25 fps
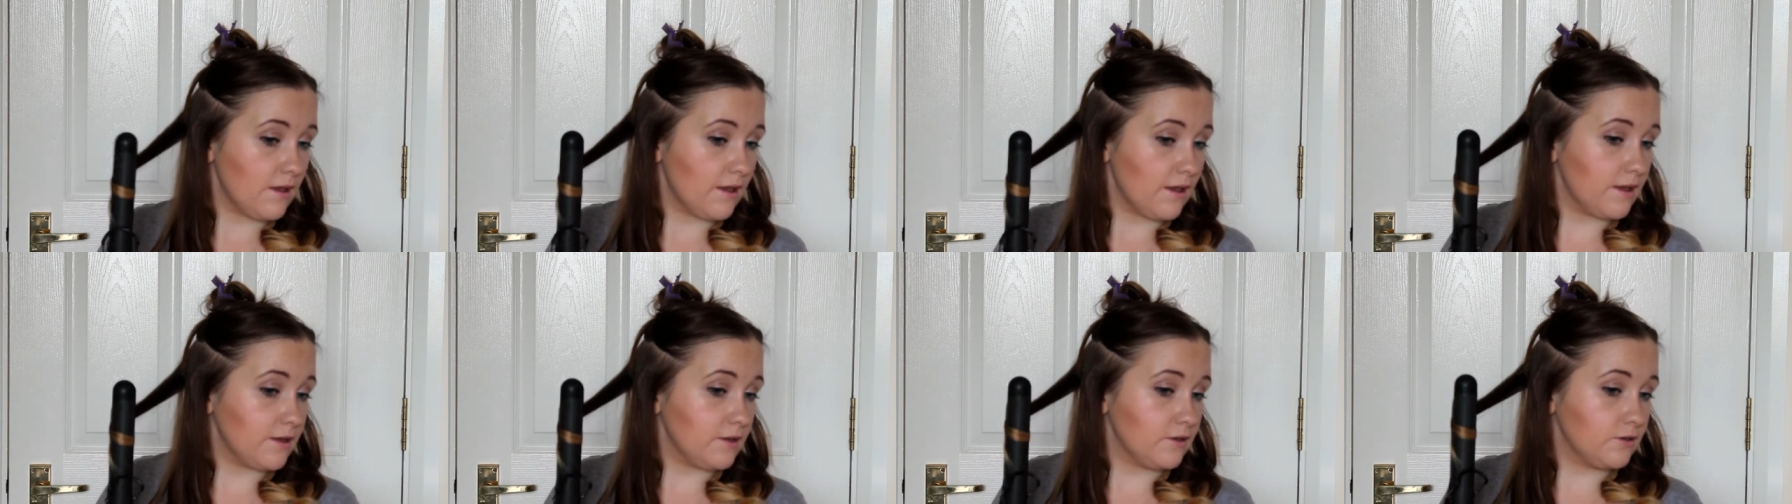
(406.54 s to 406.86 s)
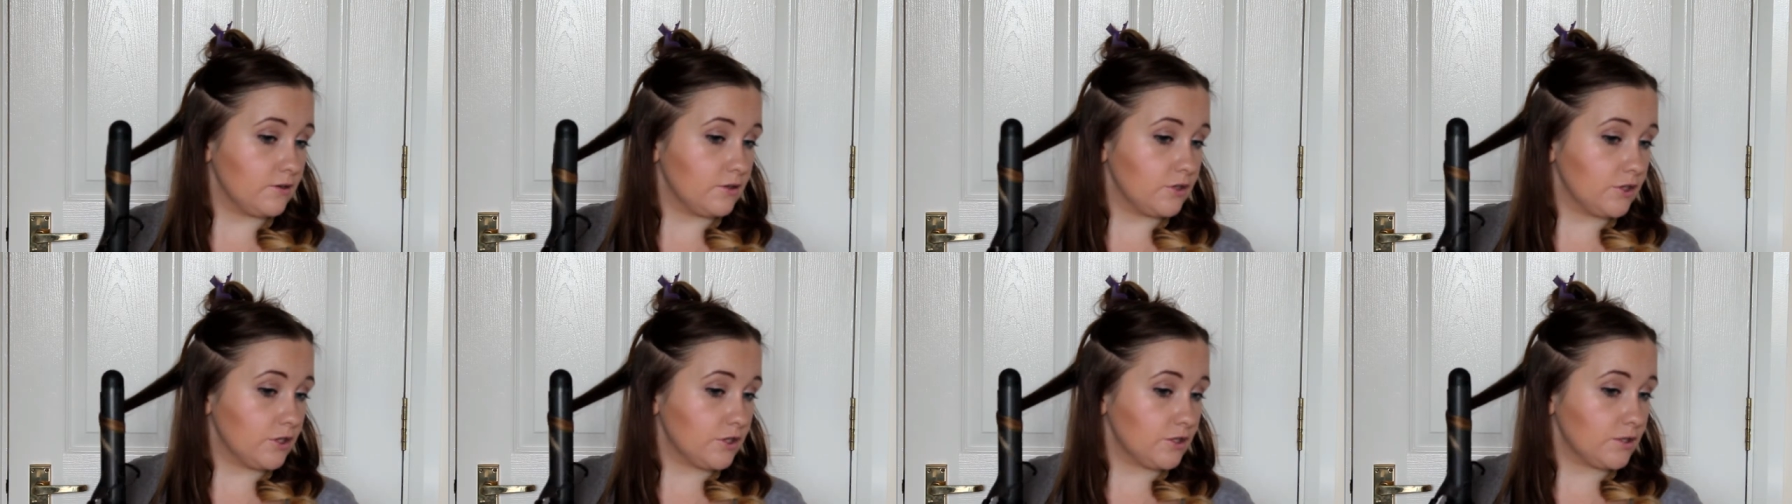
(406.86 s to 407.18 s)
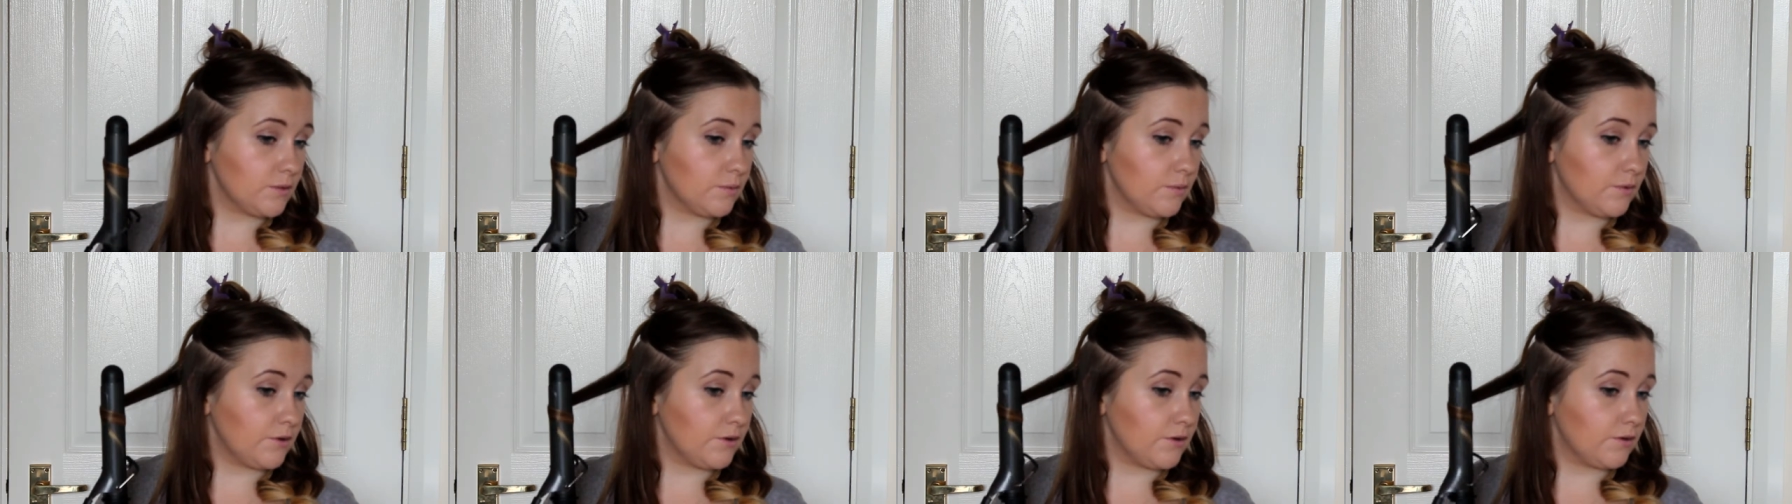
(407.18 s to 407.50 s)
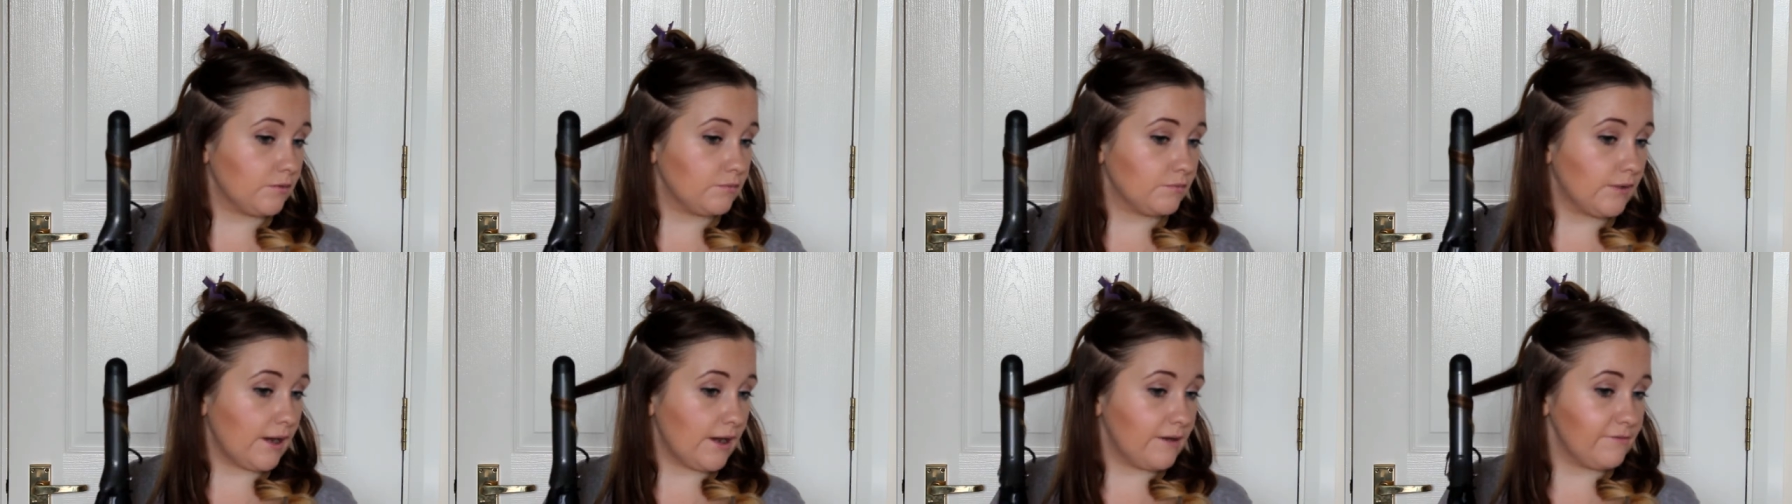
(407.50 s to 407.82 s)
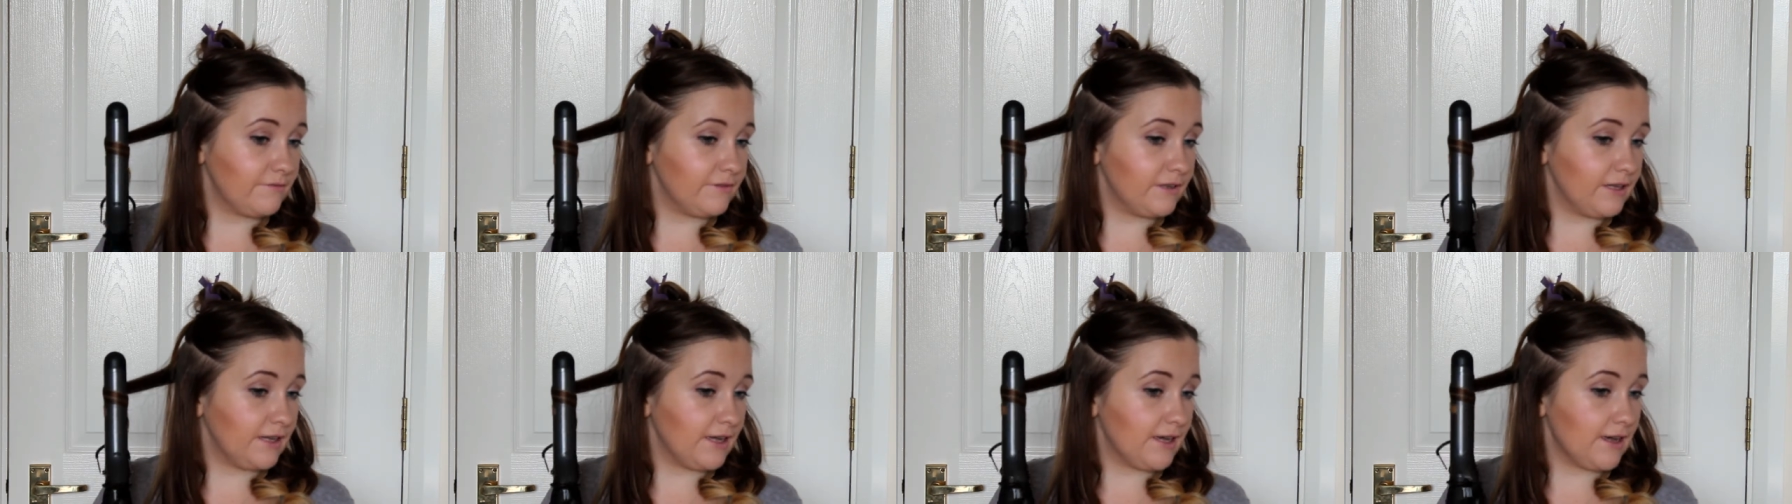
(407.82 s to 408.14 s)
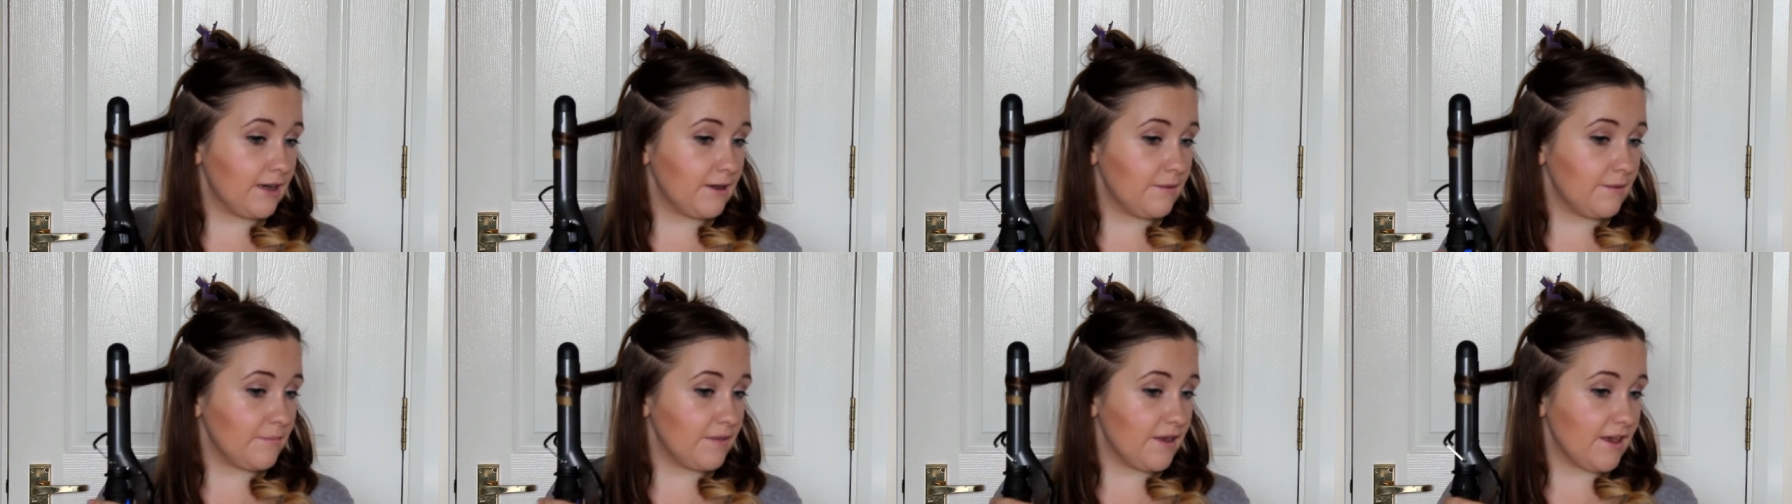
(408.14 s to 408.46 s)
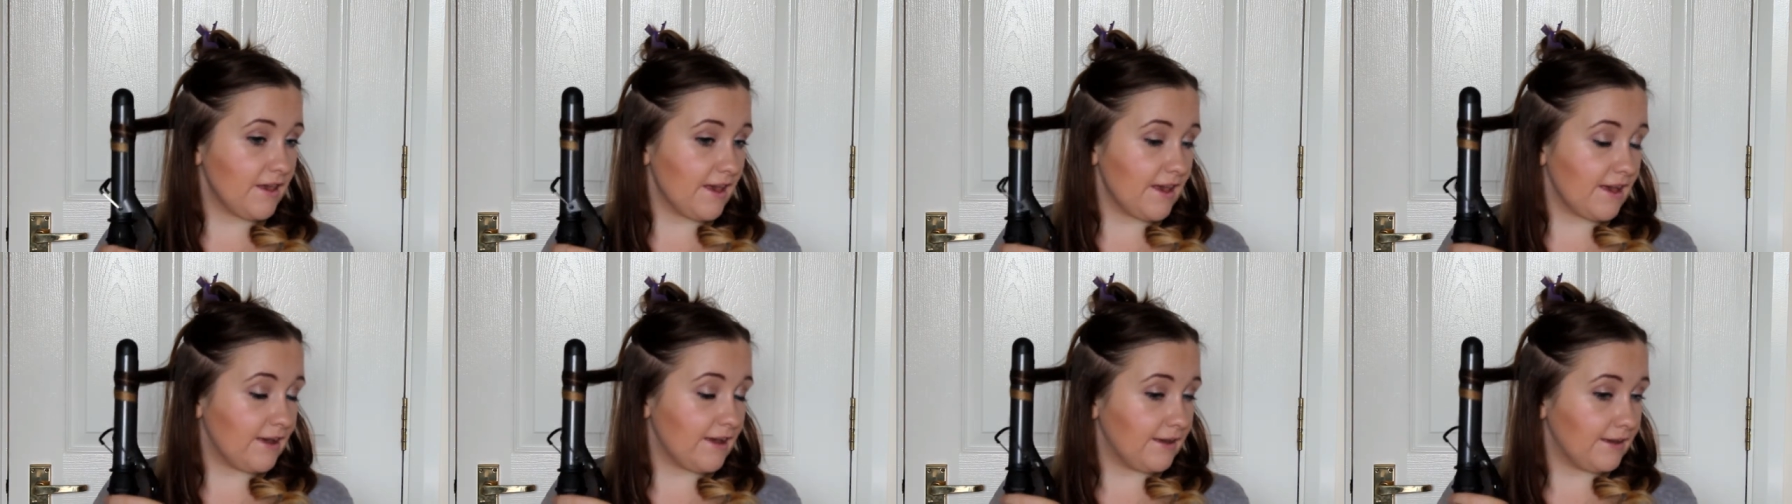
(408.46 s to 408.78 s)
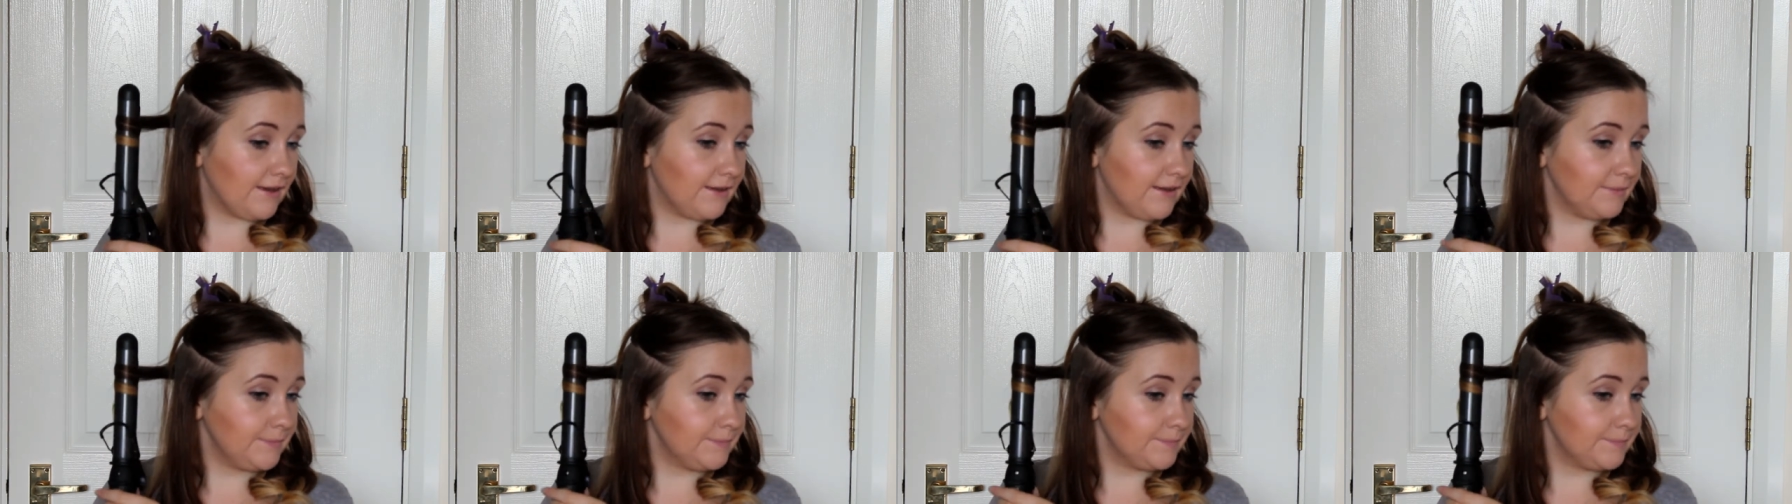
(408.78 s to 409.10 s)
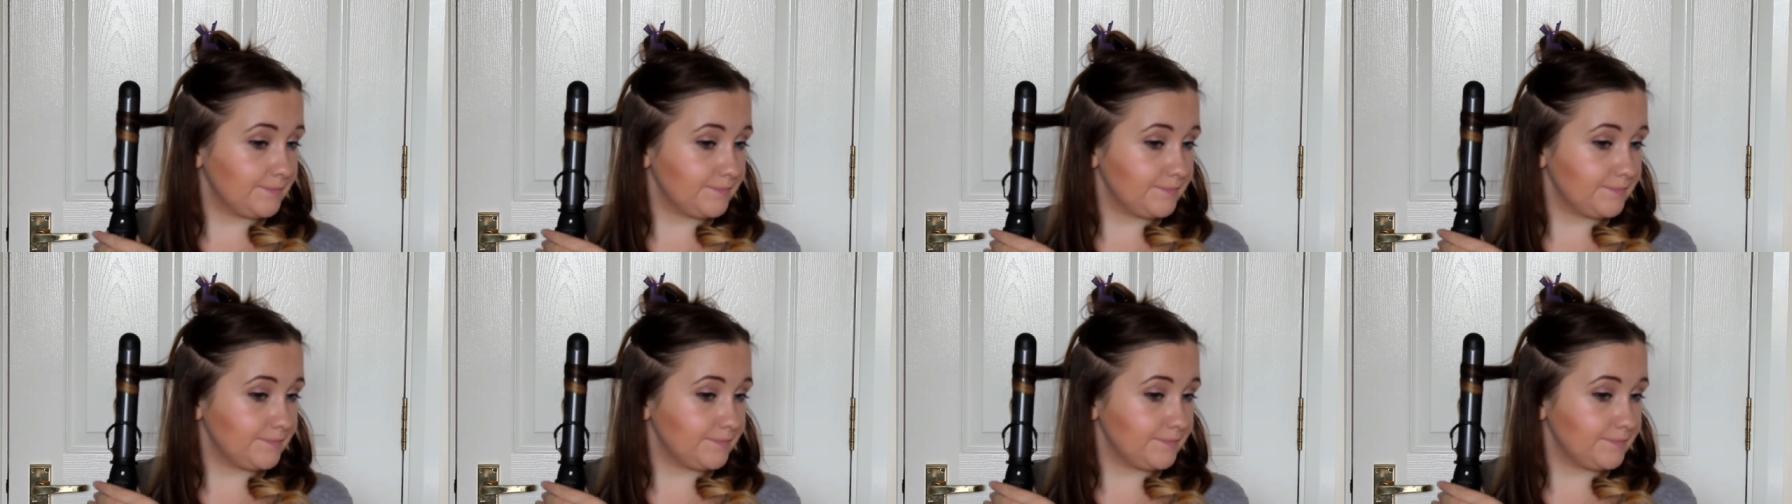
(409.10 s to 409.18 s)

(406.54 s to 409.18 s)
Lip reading: And you just want to ravel it up the hair.